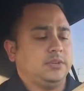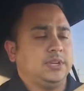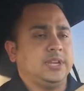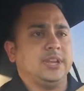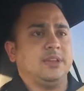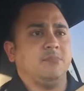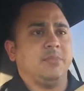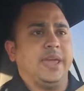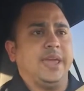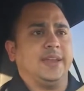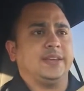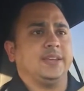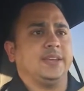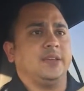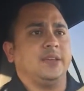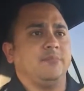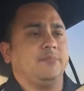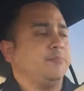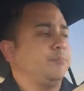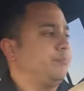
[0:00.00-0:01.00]
getting backed
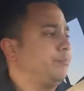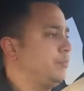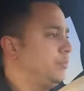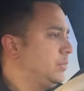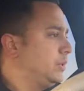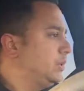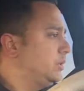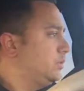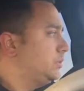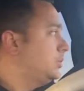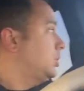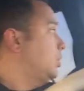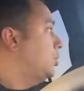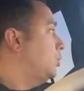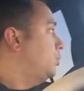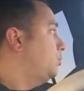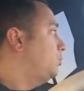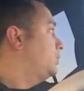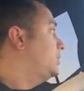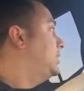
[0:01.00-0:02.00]
up.
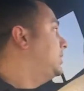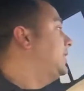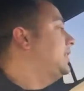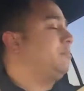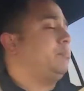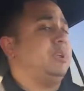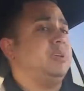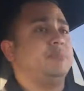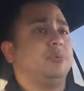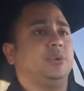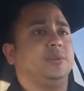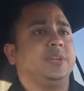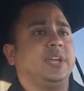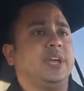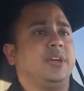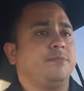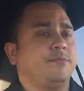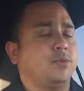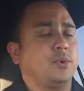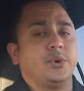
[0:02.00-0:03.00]
So sending people
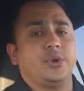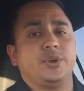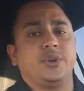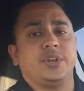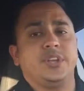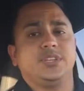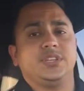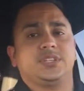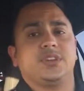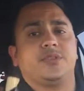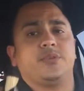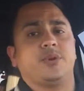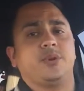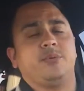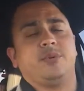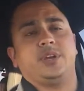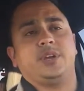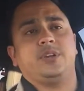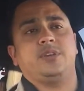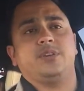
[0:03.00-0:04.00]
down 400 East to
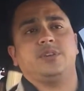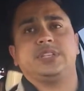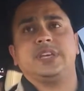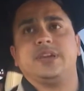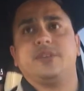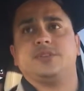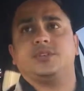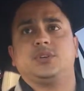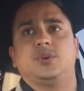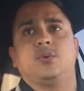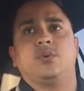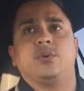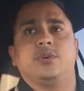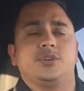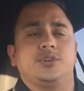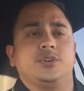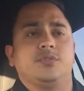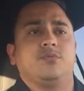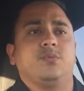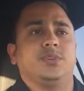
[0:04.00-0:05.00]
3100 South to
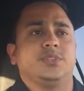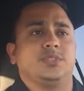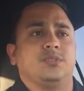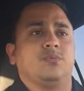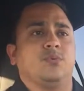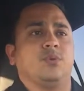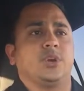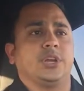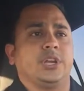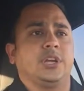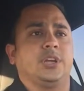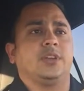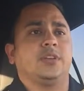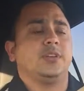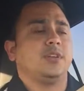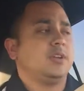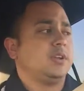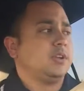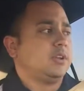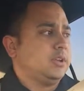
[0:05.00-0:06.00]
Orchard wasn't working.
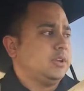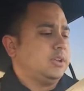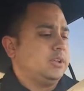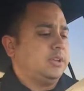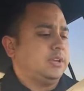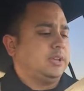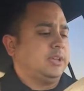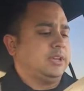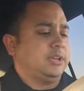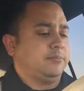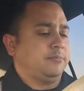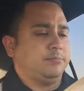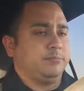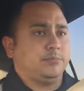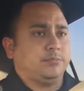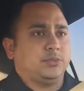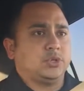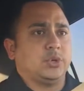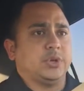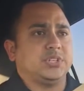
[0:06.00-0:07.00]

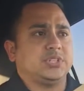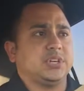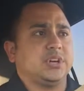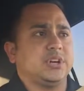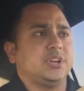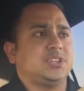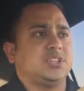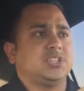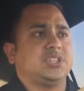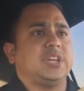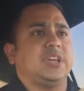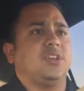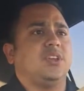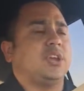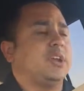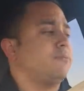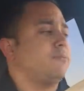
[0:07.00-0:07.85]
So I started just telling